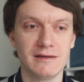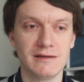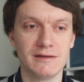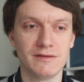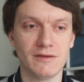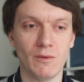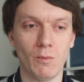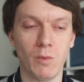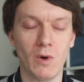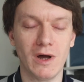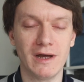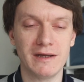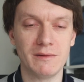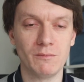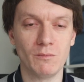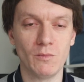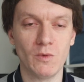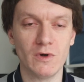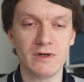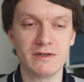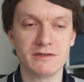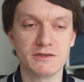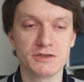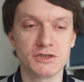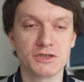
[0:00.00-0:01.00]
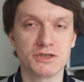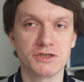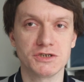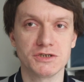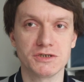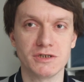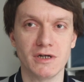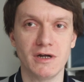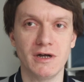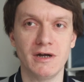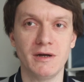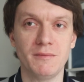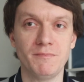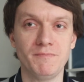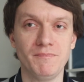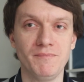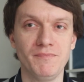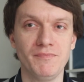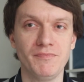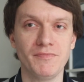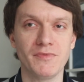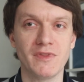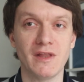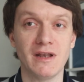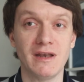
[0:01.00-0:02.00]
the way in which
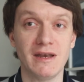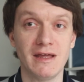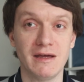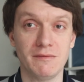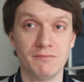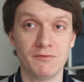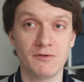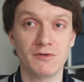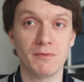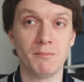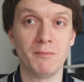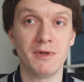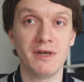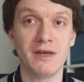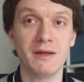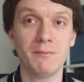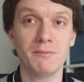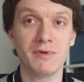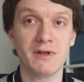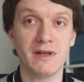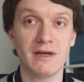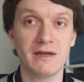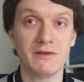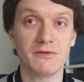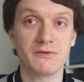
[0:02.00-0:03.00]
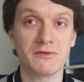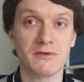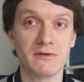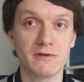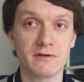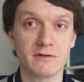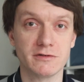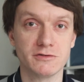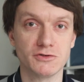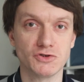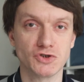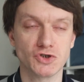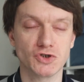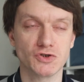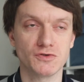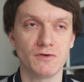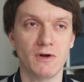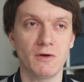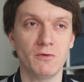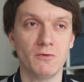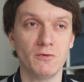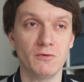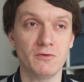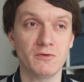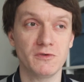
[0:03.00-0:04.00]
the left manipulates and
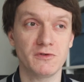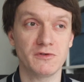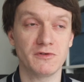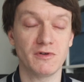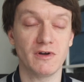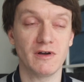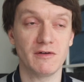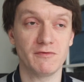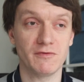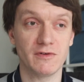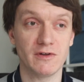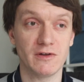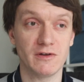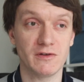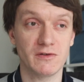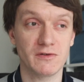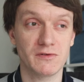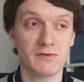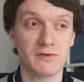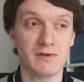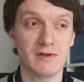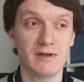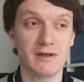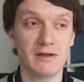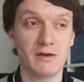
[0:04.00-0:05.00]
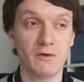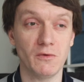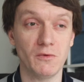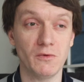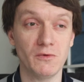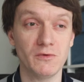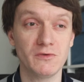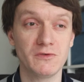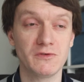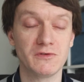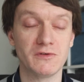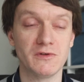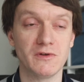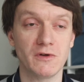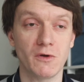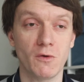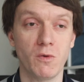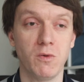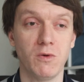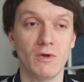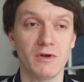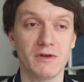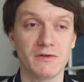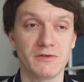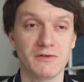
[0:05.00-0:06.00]
controls diversity laws and
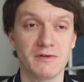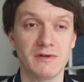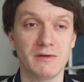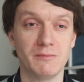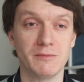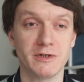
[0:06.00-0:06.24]
equality